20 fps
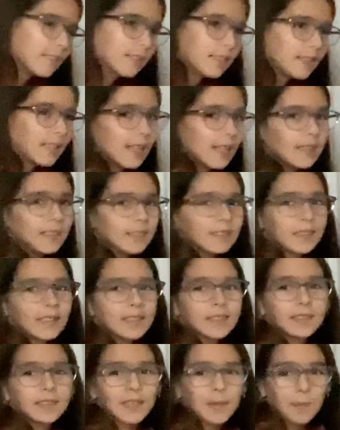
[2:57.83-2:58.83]
this
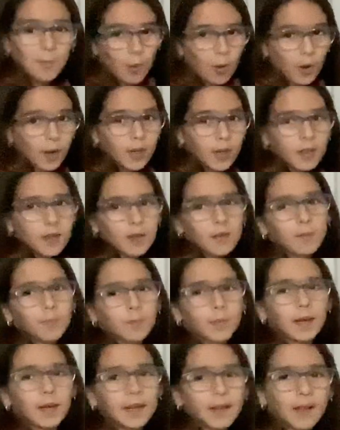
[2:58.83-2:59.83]
is Simon,
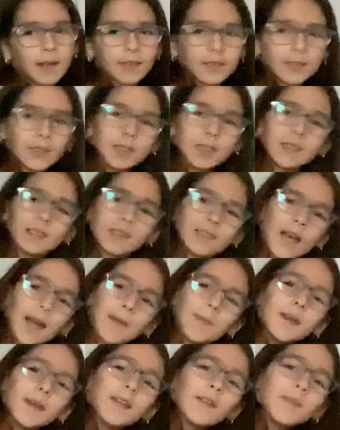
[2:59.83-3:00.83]
but in English it's
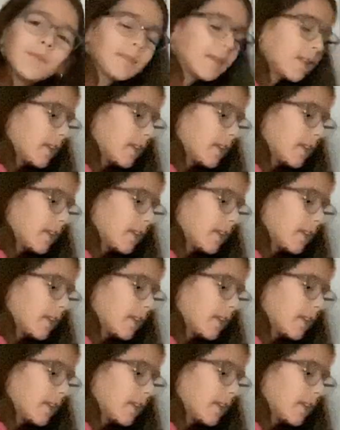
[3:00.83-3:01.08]
Simon.